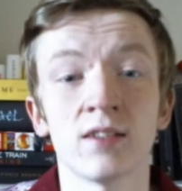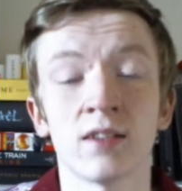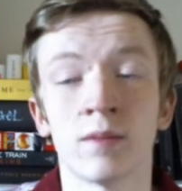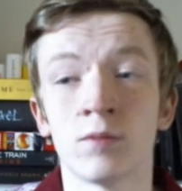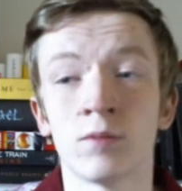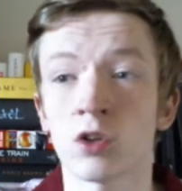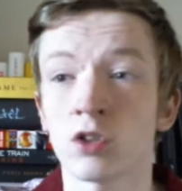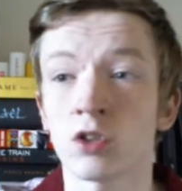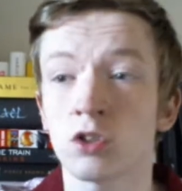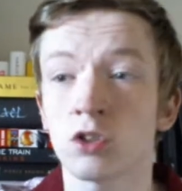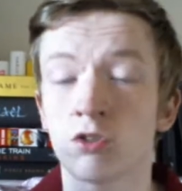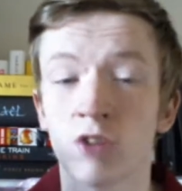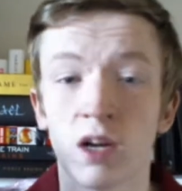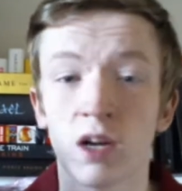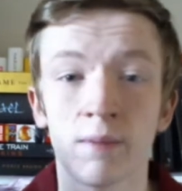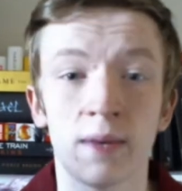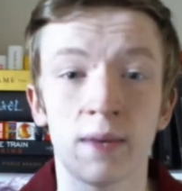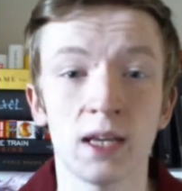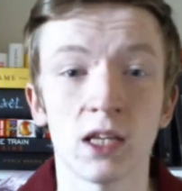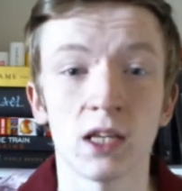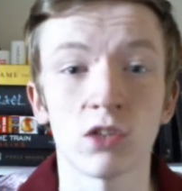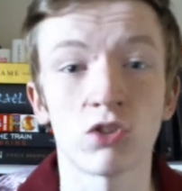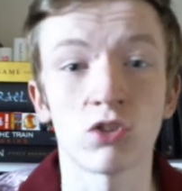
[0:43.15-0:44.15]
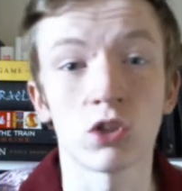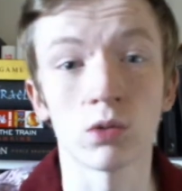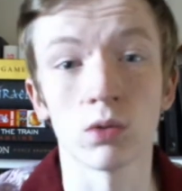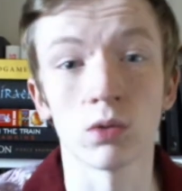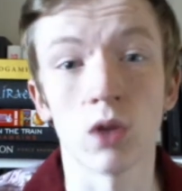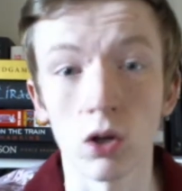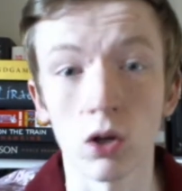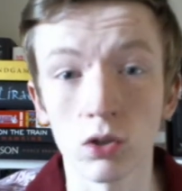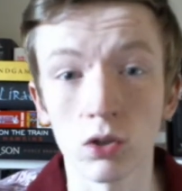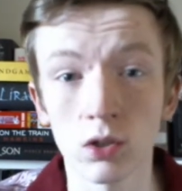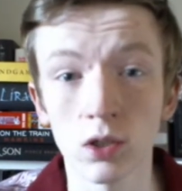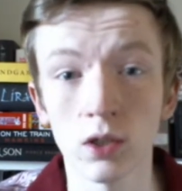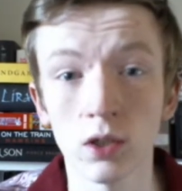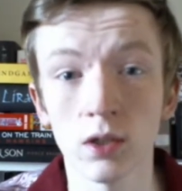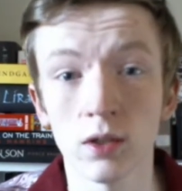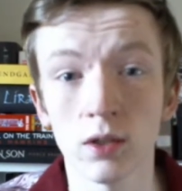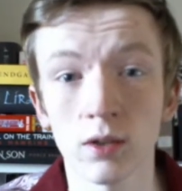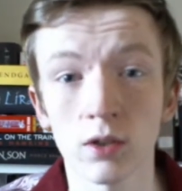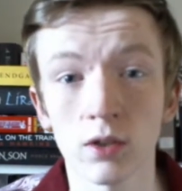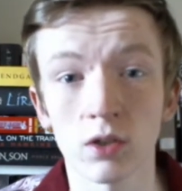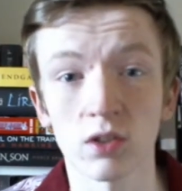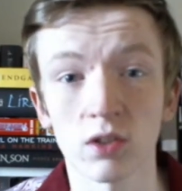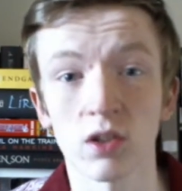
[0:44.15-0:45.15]
I'm not going to try and make it too long,
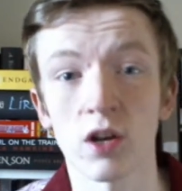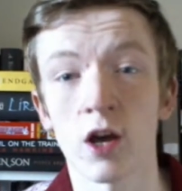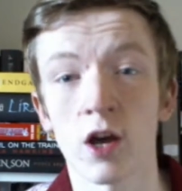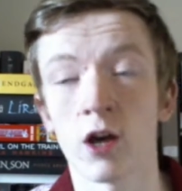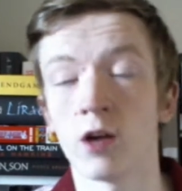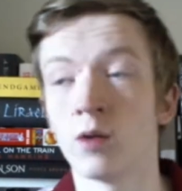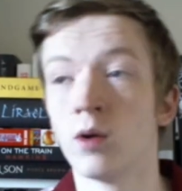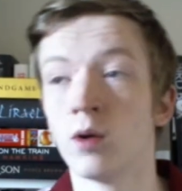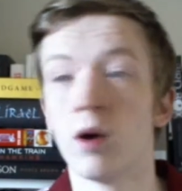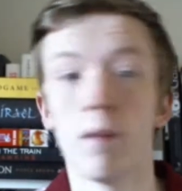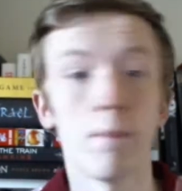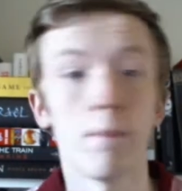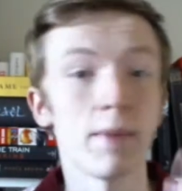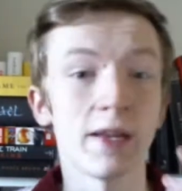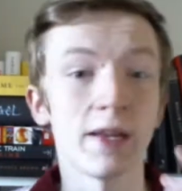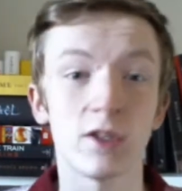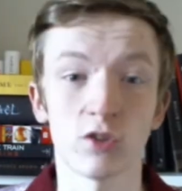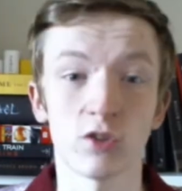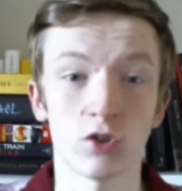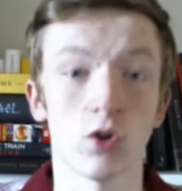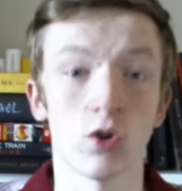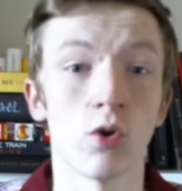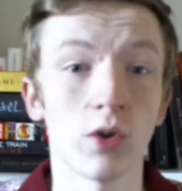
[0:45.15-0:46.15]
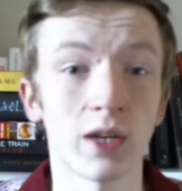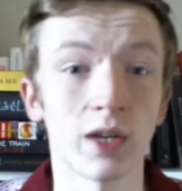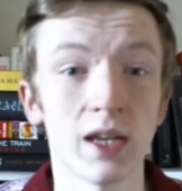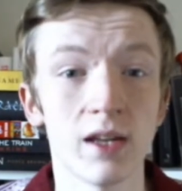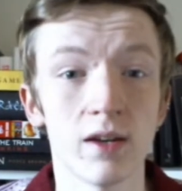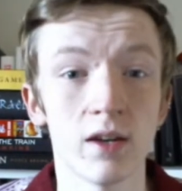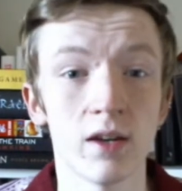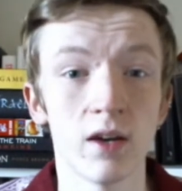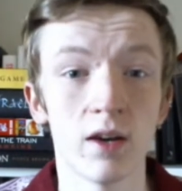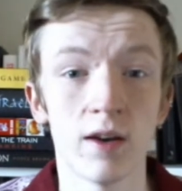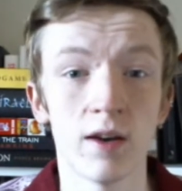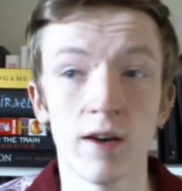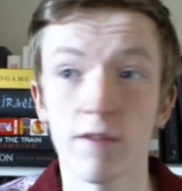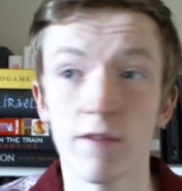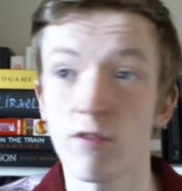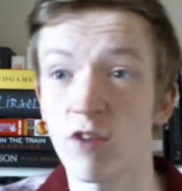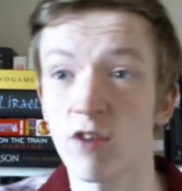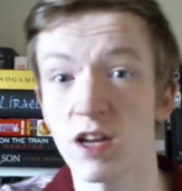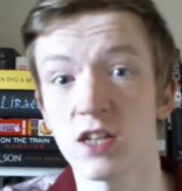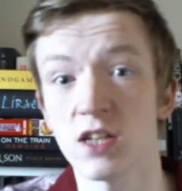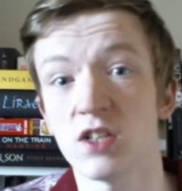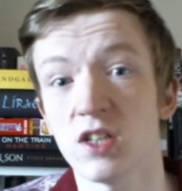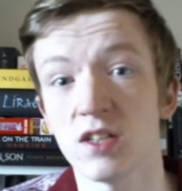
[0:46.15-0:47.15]
because I know me just talking for
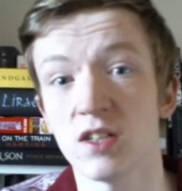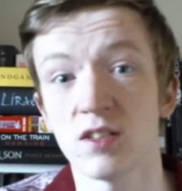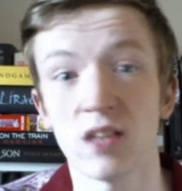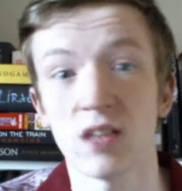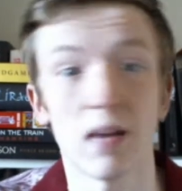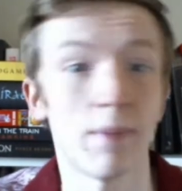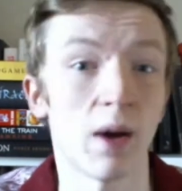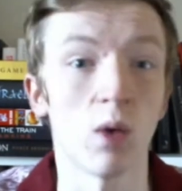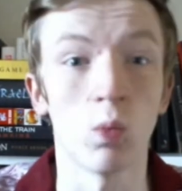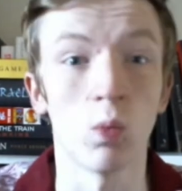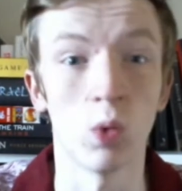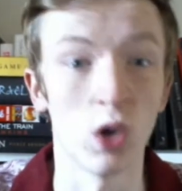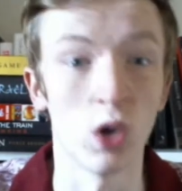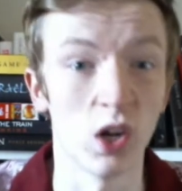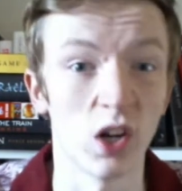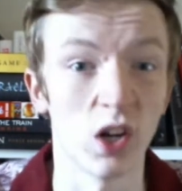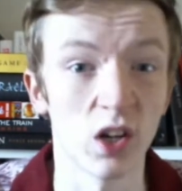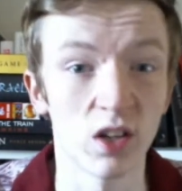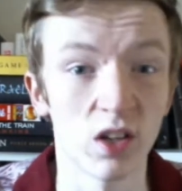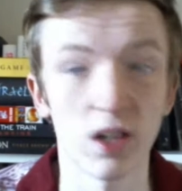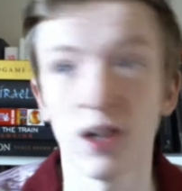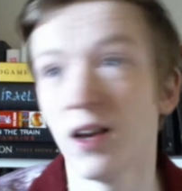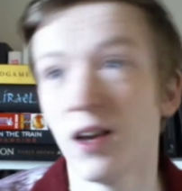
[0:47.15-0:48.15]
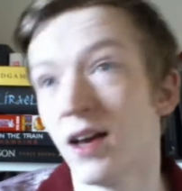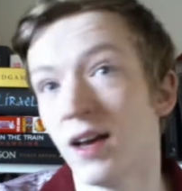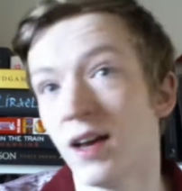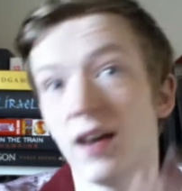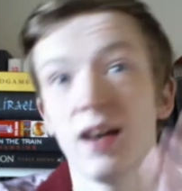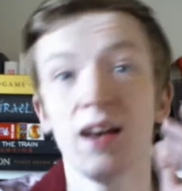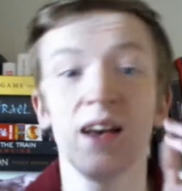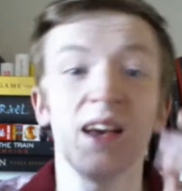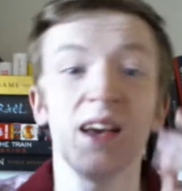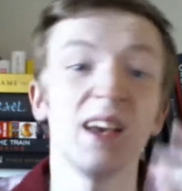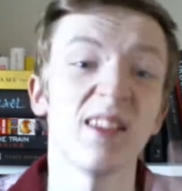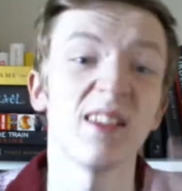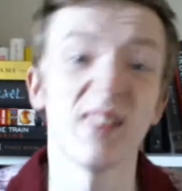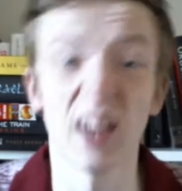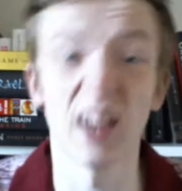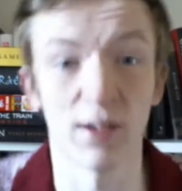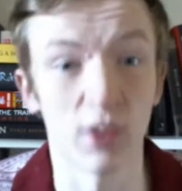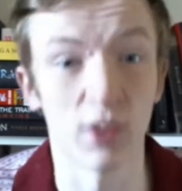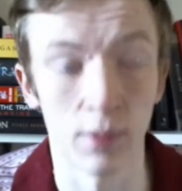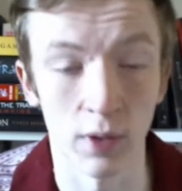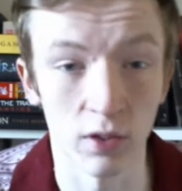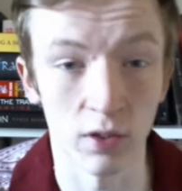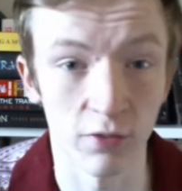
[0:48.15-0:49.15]
ages about work is never
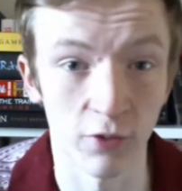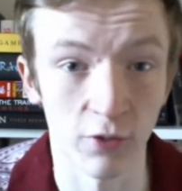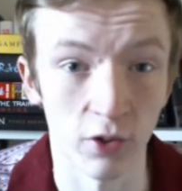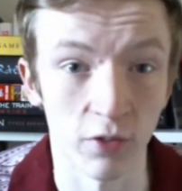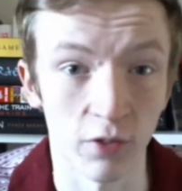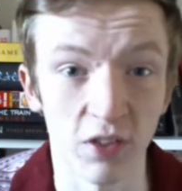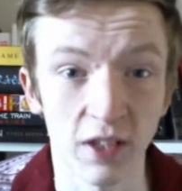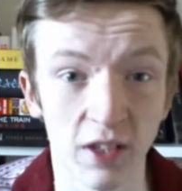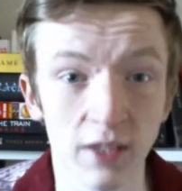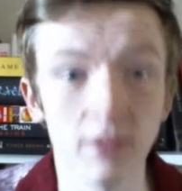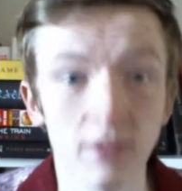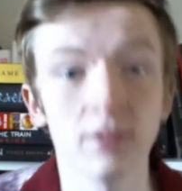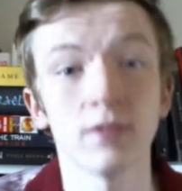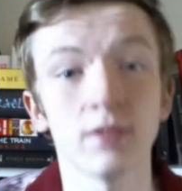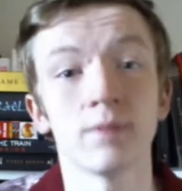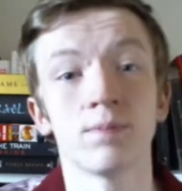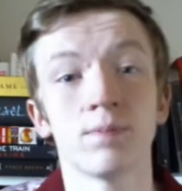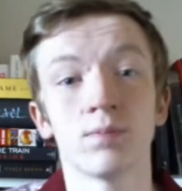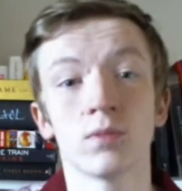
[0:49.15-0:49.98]
the most fun of things,